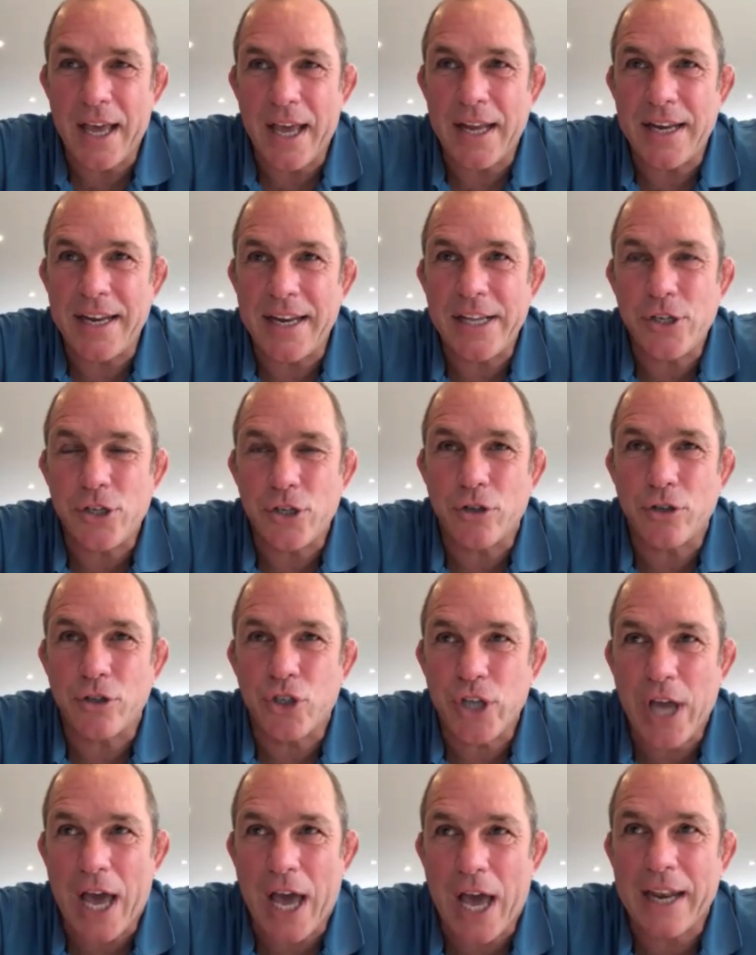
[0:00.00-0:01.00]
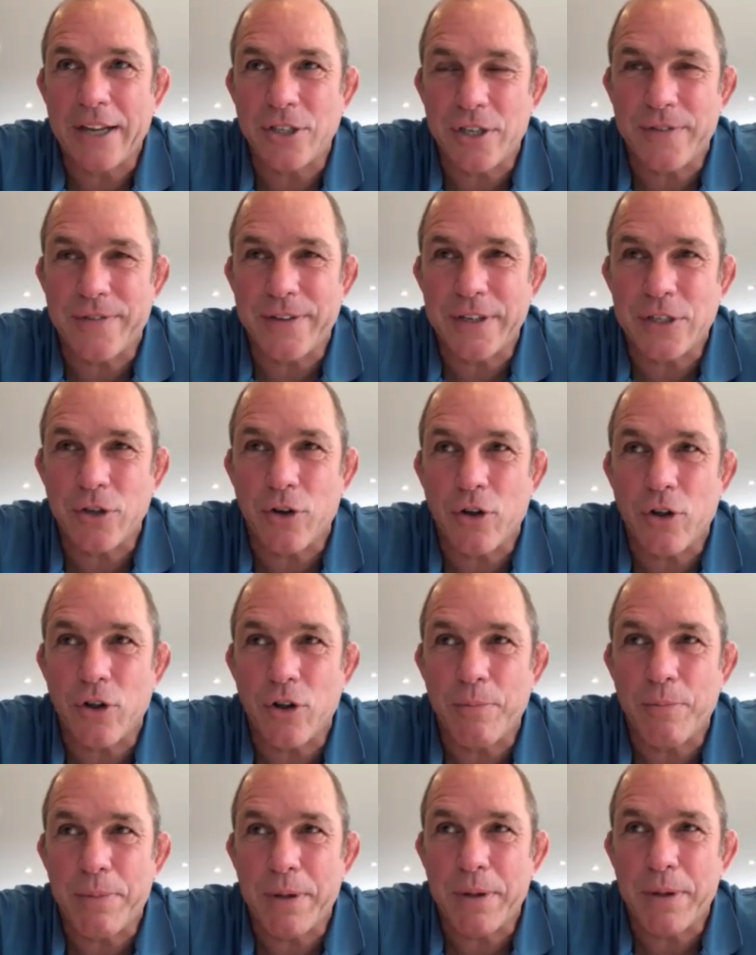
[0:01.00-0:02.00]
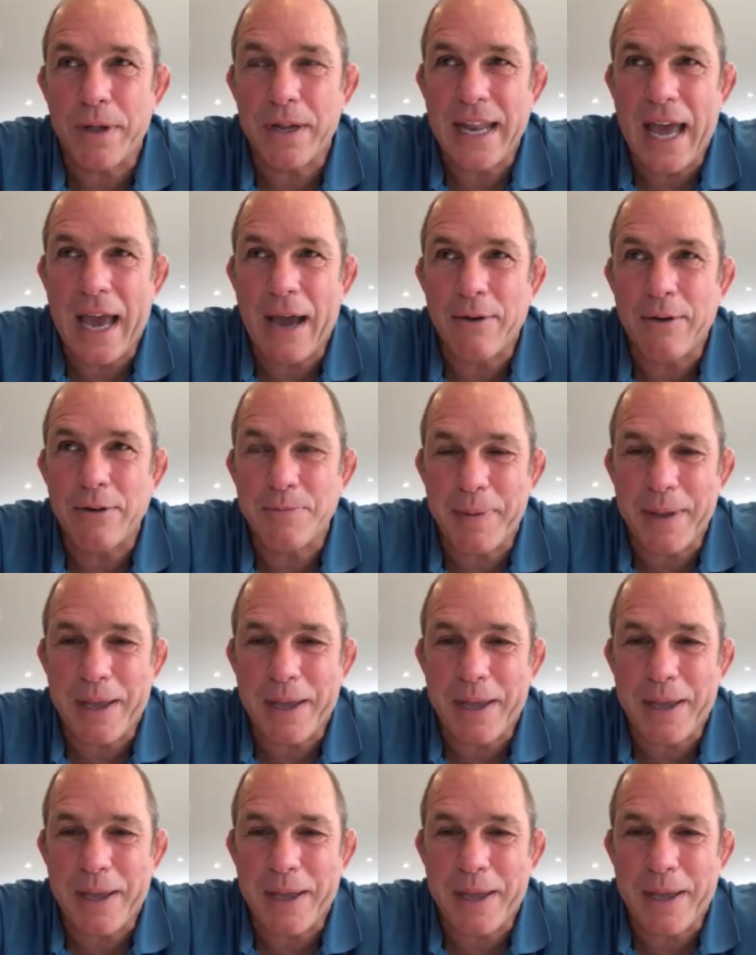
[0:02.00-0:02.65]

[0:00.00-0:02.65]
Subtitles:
initial challenge of it all, but now it's